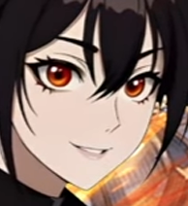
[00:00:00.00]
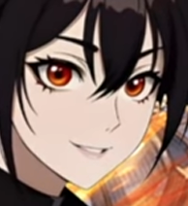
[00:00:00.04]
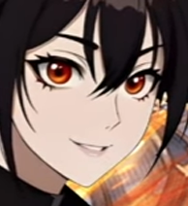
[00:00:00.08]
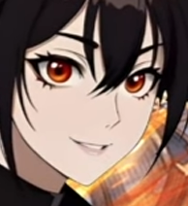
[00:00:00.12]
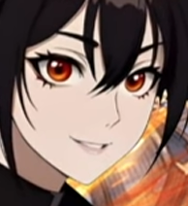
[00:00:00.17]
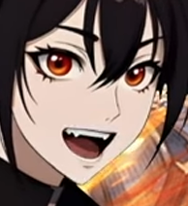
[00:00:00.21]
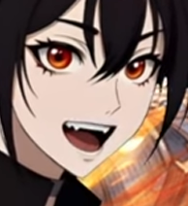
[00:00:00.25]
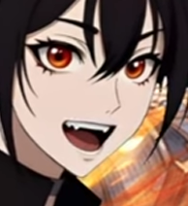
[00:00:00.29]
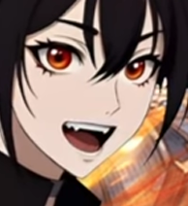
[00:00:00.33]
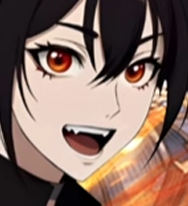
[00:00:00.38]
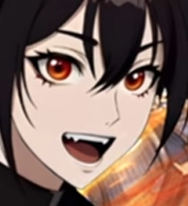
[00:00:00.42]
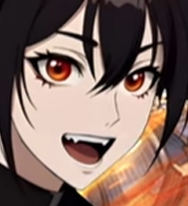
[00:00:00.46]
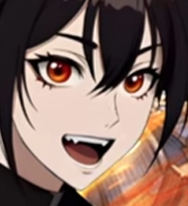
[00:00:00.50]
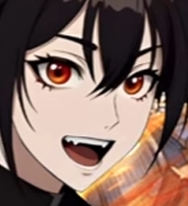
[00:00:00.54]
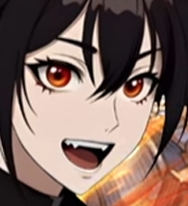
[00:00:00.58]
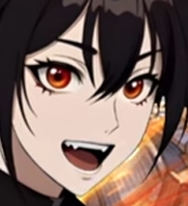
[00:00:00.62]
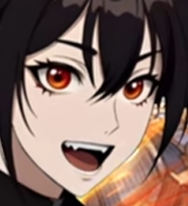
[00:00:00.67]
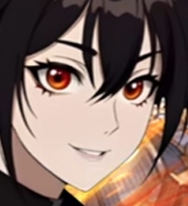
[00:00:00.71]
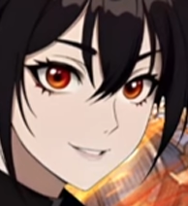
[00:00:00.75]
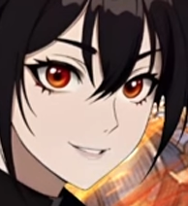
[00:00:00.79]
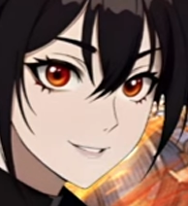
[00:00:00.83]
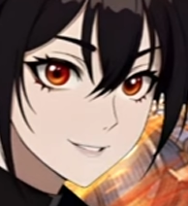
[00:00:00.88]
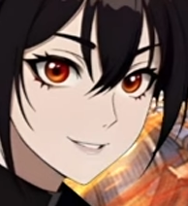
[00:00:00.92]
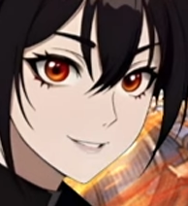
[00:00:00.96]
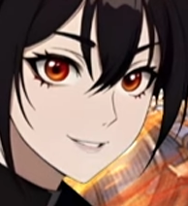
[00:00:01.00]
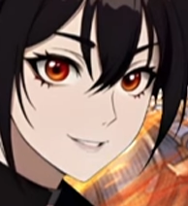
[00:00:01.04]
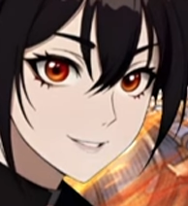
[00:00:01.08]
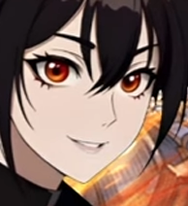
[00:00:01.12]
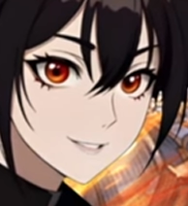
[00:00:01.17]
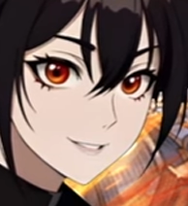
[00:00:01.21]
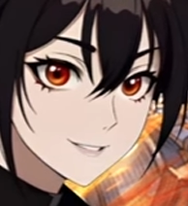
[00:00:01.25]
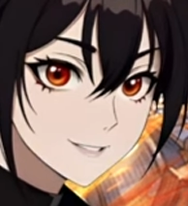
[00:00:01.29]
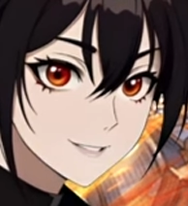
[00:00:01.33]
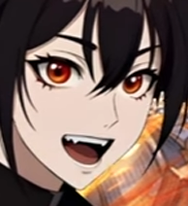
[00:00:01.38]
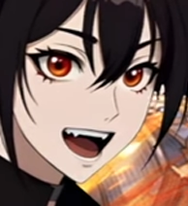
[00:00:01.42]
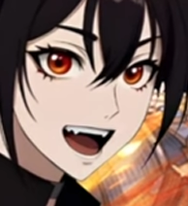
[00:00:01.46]
which
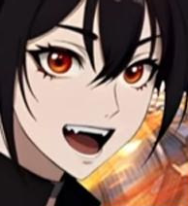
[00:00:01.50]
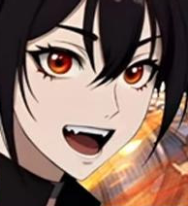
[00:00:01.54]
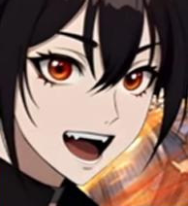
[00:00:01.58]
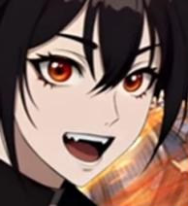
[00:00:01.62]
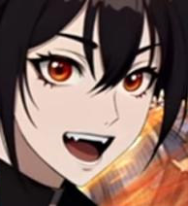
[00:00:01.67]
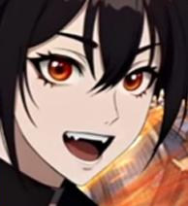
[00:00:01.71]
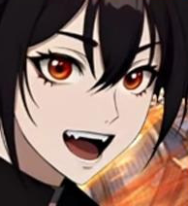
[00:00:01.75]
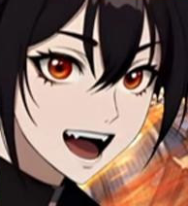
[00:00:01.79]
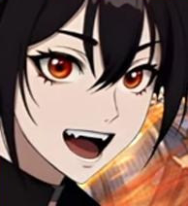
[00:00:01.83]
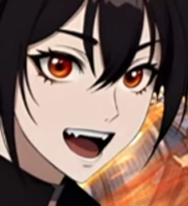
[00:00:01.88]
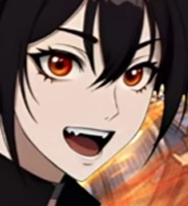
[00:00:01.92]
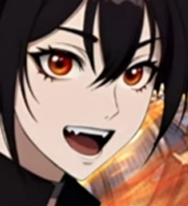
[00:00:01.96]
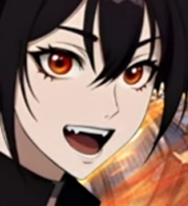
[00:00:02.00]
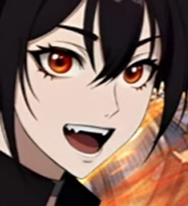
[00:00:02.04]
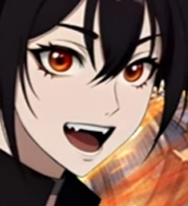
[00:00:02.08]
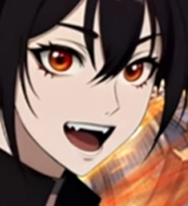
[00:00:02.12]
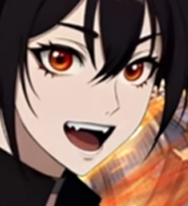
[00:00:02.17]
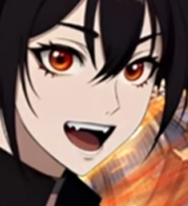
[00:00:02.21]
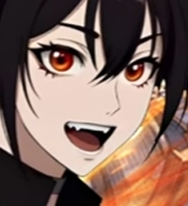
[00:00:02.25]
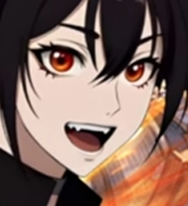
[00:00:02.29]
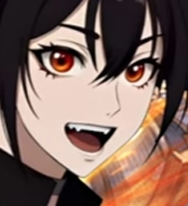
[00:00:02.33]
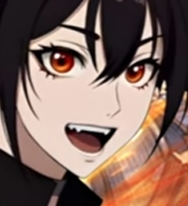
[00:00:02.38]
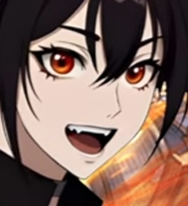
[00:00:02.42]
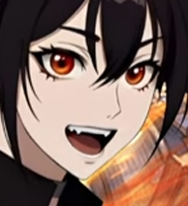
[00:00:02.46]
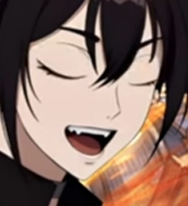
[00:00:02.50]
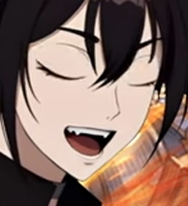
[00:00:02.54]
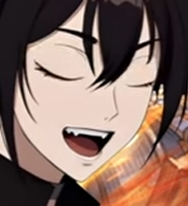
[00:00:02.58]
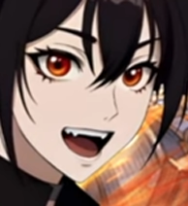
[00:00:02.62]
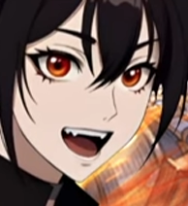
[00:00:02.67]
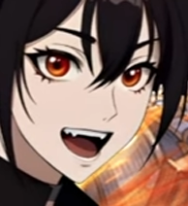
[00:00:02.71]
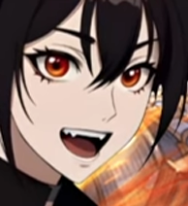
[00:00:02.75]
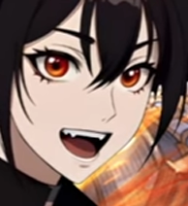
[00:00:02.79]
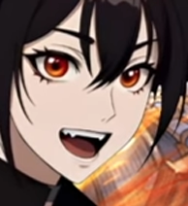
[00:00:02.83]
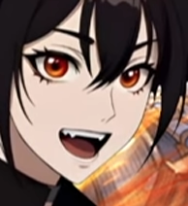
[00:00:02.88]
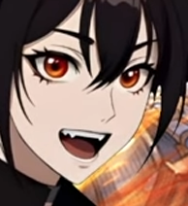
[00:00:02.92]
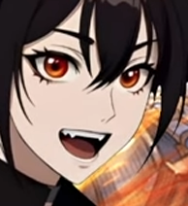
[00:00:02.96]
I think might be
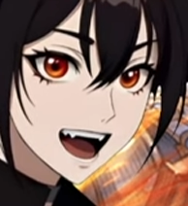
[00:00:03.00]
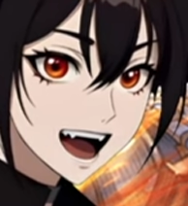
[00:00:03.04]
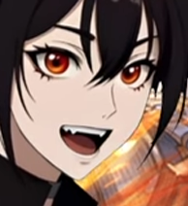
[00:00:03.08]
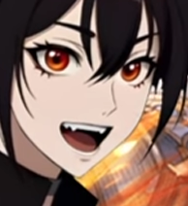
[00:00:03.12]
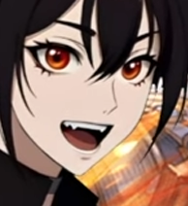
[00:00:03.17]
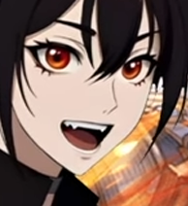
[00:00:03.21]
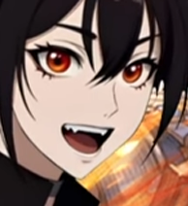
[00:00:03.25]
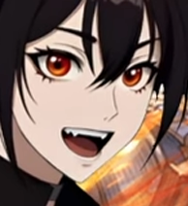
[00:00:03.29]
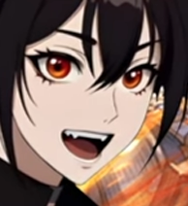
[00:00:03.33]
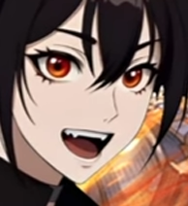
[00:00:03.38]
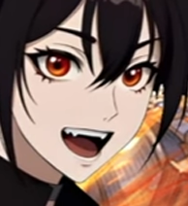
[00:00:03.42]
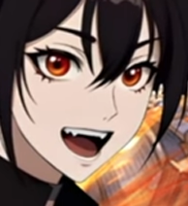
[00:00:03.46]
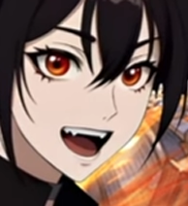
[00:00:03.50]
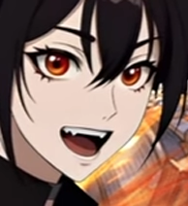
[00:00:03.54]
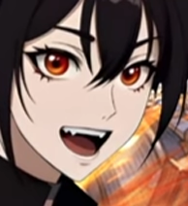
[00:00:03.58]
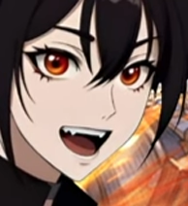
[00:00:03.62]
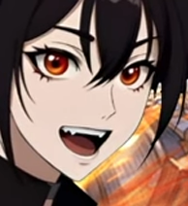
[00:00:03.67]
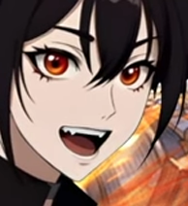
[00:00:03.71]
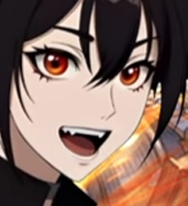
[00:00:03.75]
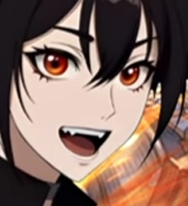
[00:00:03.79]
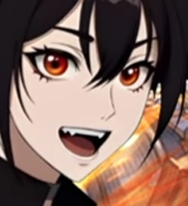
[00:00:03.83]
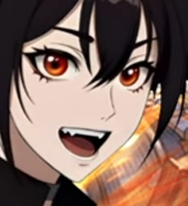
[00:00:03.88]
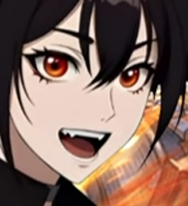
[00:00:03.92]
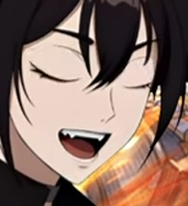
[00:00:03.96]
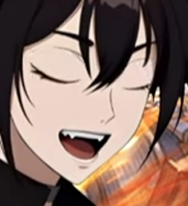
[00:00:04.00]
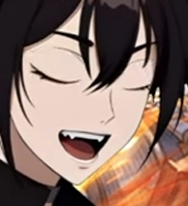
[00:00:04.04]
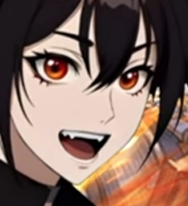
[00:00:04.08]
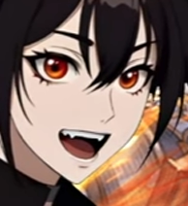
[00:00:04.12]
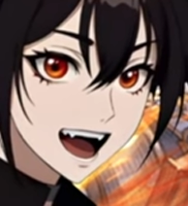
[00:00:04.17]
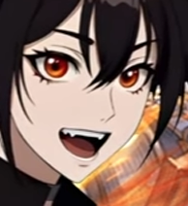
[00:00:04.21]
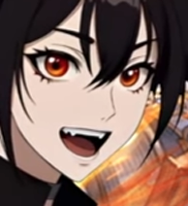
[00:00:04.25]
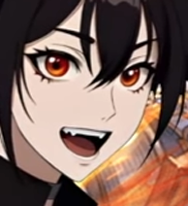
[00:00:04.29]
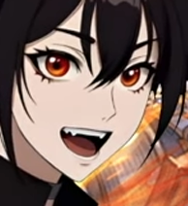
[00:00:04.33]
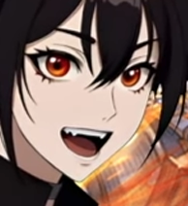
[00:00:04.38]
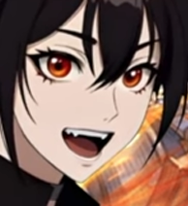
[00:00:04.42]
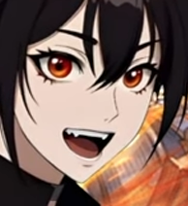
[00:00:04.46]
MC on a Mana Diver
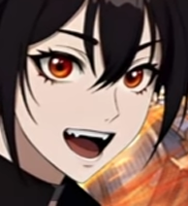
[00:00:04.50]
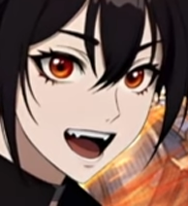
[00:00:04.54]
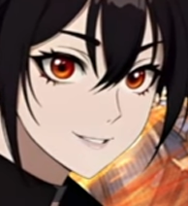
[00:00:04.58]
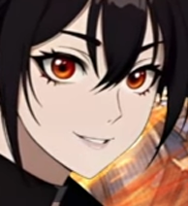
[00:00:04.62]
setup.